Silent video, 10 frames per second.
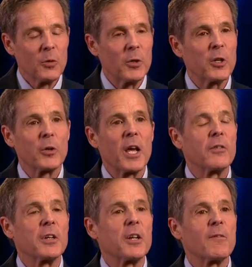We don't
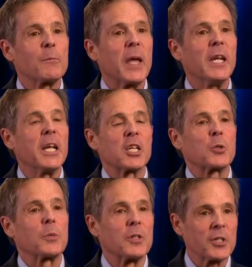have enough pain
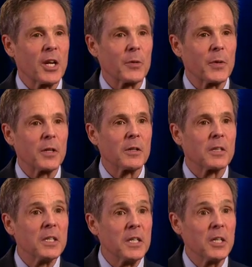experts out there
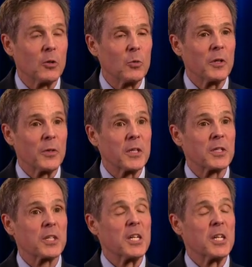to deal with this